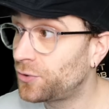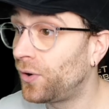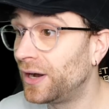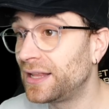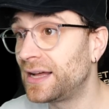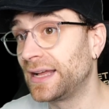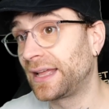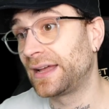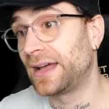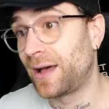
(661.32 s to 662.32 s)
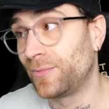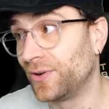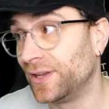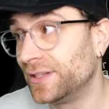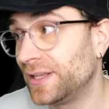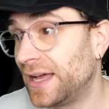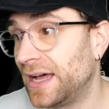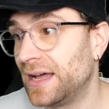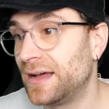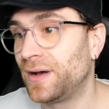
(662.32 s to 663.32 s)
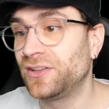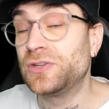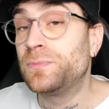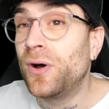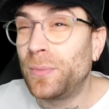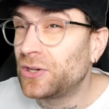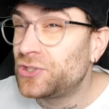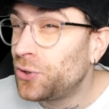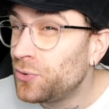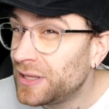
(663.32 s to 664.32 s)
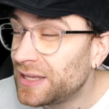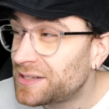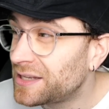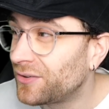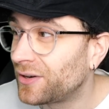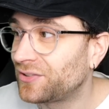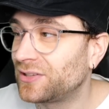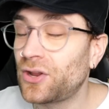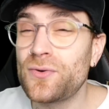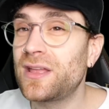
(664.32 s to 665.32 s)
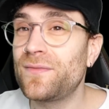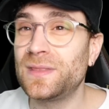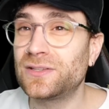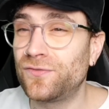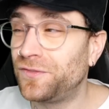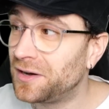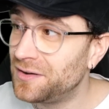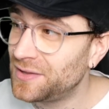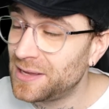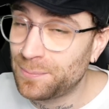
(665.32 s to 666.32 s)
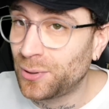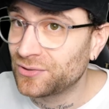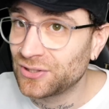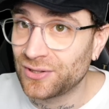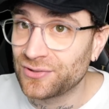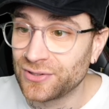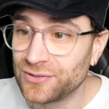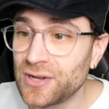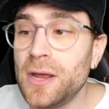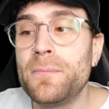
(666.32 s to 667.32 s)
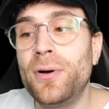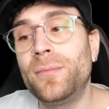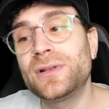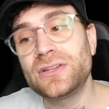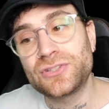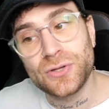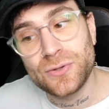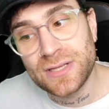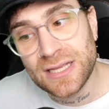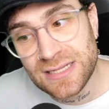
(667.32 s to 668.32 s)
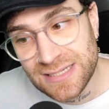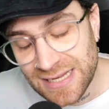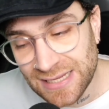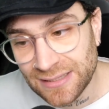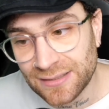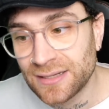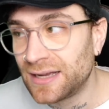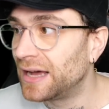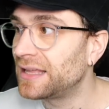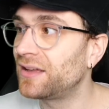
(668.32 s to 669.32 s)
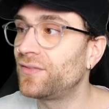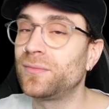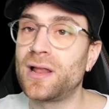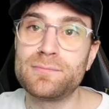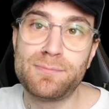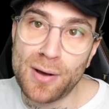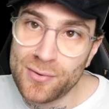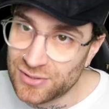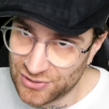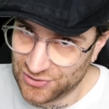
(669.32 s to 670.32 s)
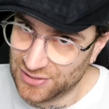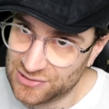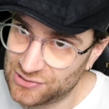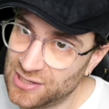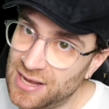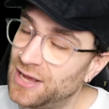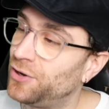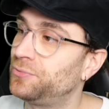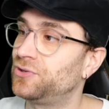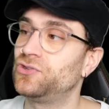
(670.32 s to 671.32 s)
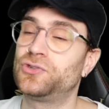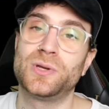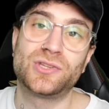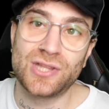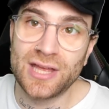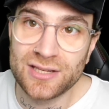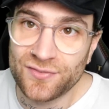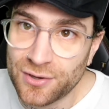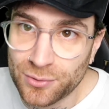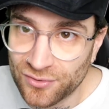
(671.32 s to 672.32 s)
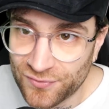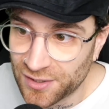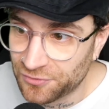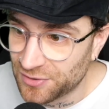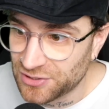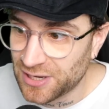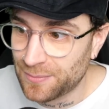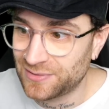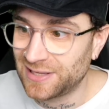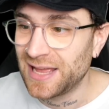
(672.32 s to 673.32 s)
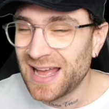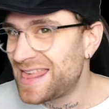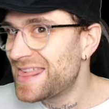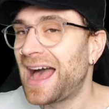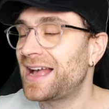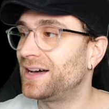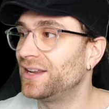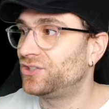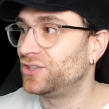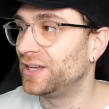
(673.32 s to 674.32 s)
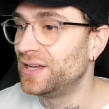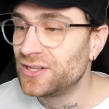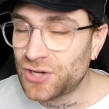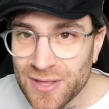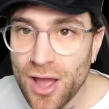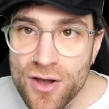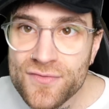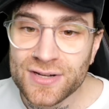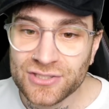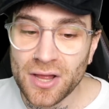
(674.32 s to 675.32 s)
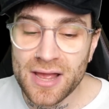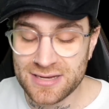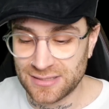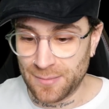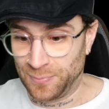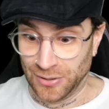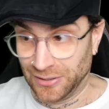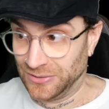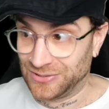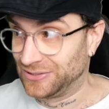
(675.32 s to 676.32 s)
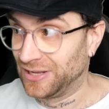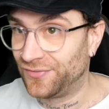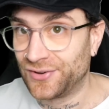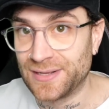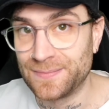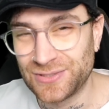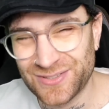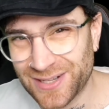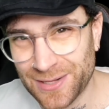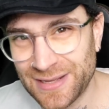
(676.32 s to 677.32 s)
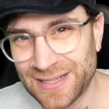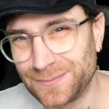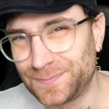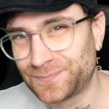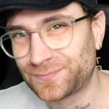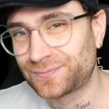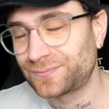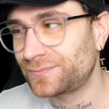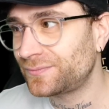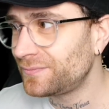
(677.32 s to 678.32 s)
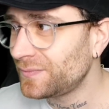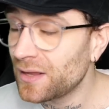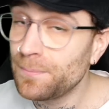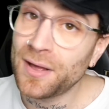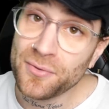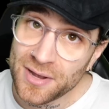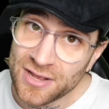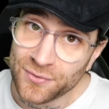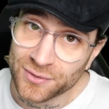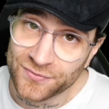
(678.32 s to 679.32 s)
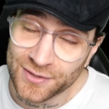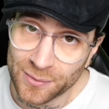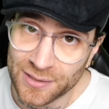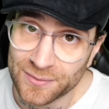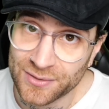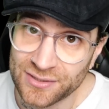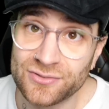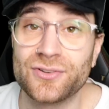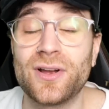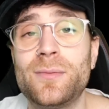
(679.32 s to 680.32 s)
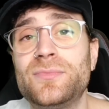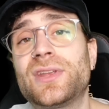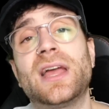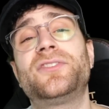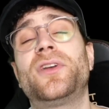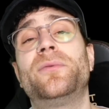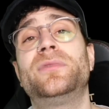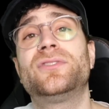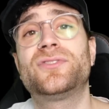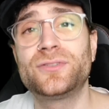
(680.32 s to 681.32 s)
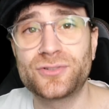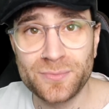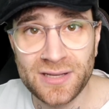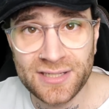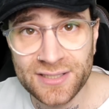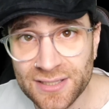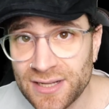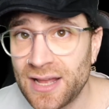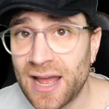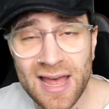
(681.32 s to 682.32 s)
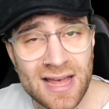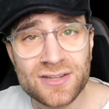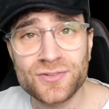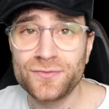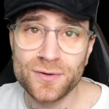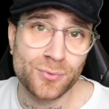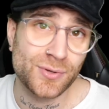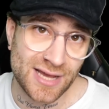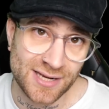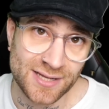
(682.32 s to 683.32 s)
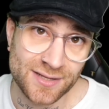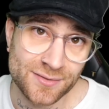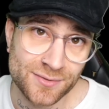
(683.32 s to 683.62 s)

quite like Amorim, but I said put him on a 2-year deal. I said don't give him this 5-year Potter nonsense, put him on a 2-year deal and give him, like, bonuses and options to extend if he qualifies for the Champions League, that kind of shit. Don't get overexcited and, like, put loads of stuff on him, do you know what I mean? By the way, if you want to follow me on Instagram to catch up with me on social media, at FootballYannick.